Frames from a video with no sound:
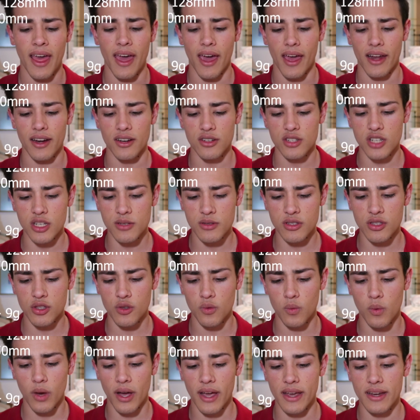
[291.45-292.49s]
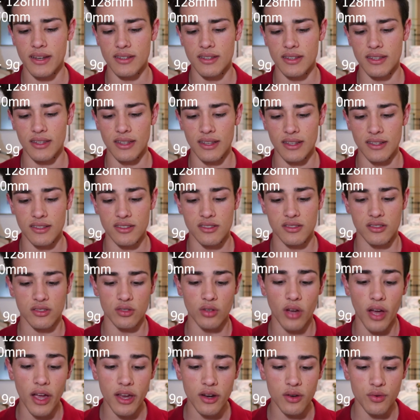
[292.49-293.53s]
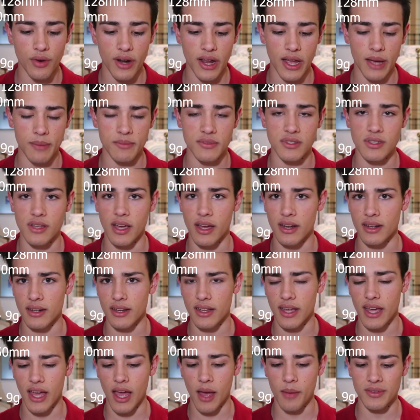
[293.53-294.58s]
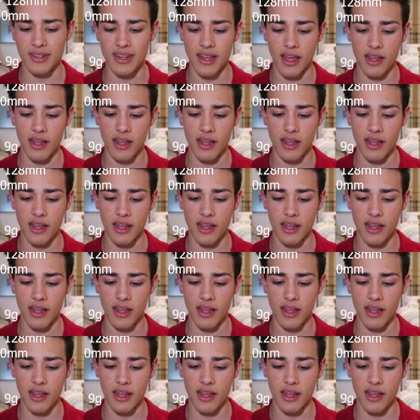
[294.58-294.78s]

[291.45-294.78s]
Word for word: And in terms of the weight, it's 9 grams uncapped